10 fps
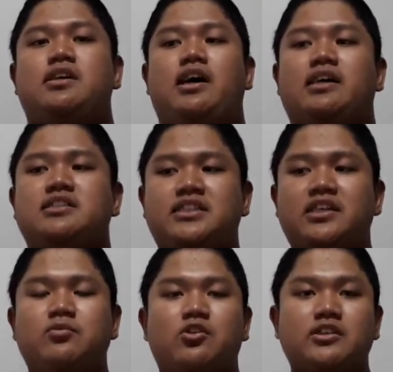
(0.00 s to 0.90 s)

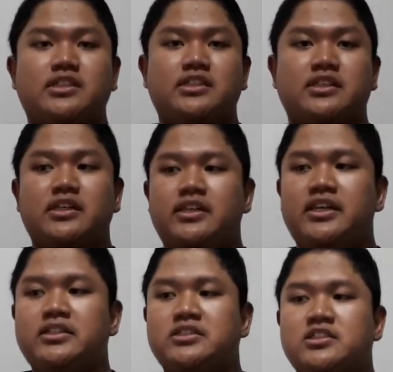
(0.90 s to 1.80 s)
Unsafe water
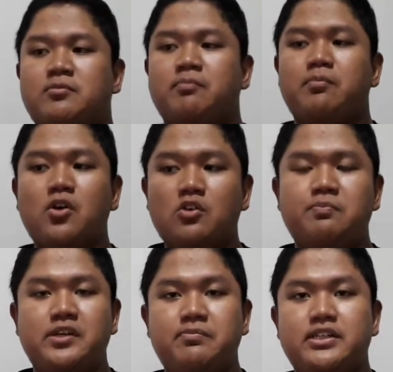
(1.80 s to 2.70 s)
kills more
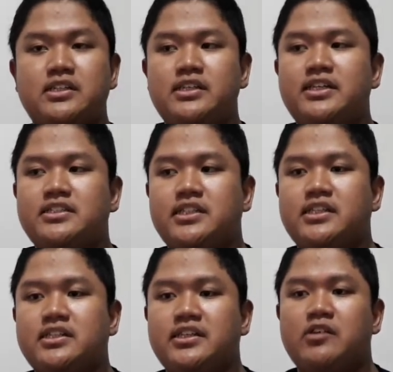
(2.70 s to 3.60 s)
people each
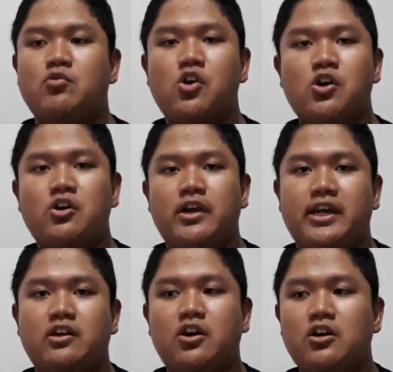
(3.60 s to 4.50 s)
year than war
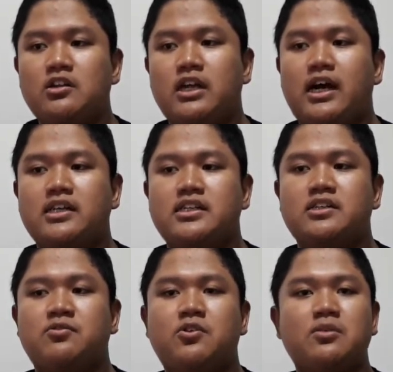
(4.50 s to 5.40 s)
and all
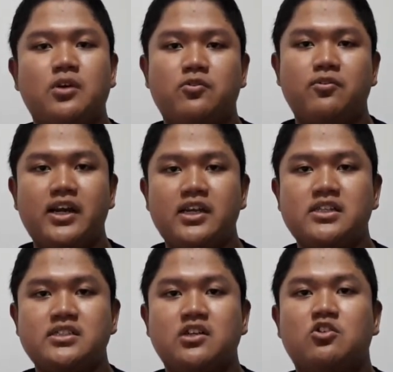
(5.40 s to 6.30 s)
other forms of
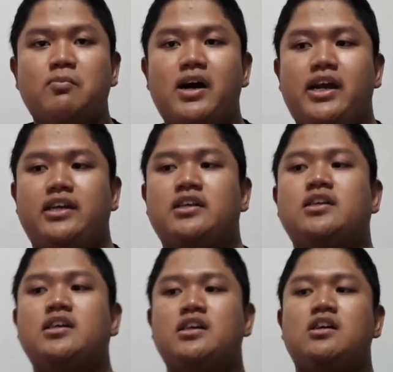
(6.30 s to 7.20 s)
violence combined.
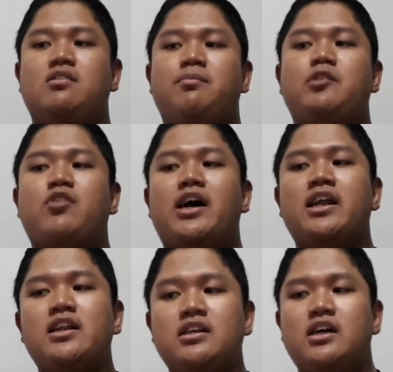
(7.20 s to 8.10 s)

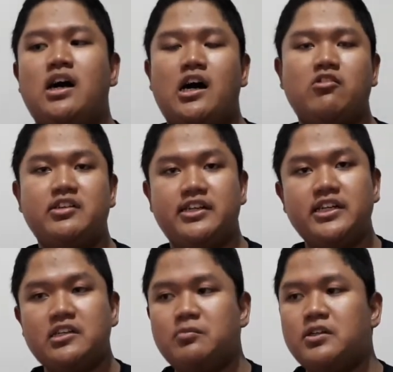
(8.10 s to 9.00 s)
Meanwhile, our
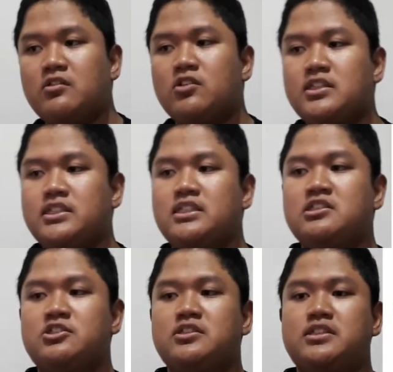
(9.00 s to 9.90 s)
drinkable water
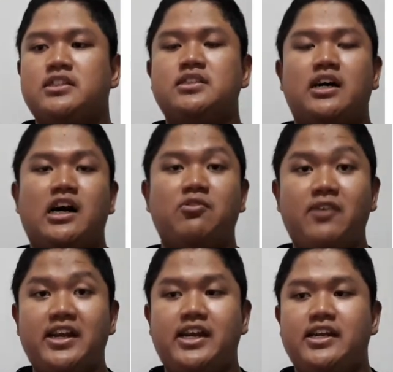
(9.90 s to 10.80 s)
sources are
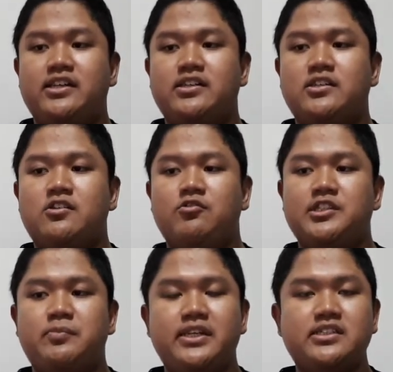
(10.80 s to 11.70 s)
finite,
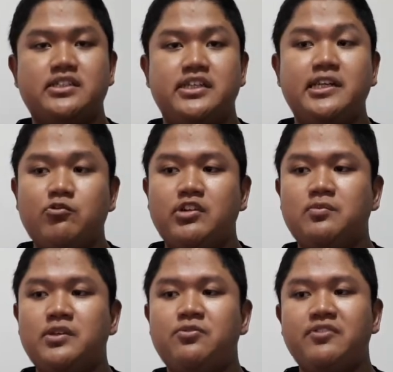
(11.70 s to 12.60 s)
which means it will
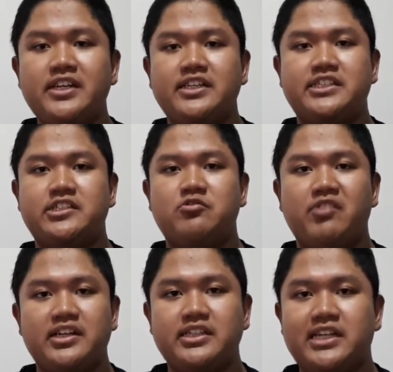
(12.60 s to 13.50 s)
be finished
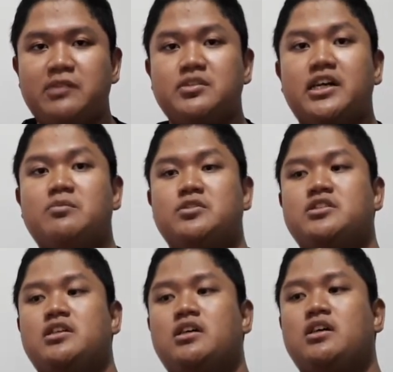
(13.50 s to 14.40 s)
when the time comes.